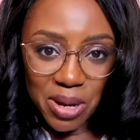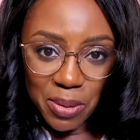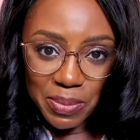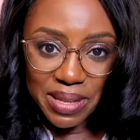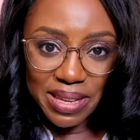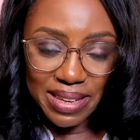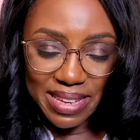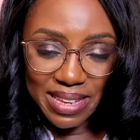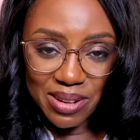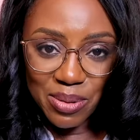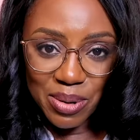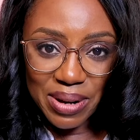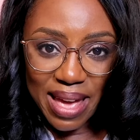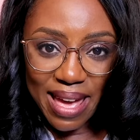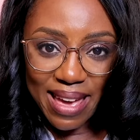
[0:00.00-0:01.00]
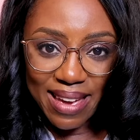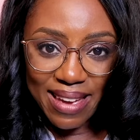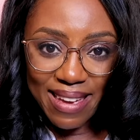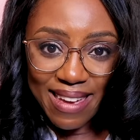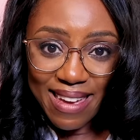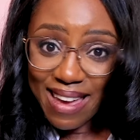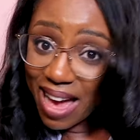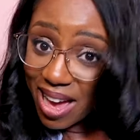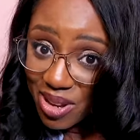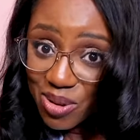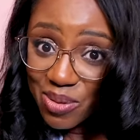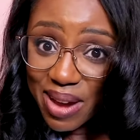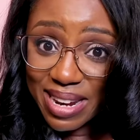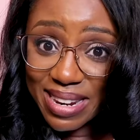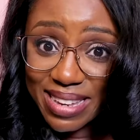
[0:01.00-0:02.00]
up the ingrown hair. Are
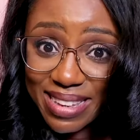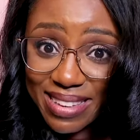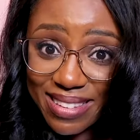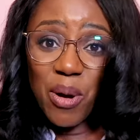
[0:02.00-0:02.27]
you ready?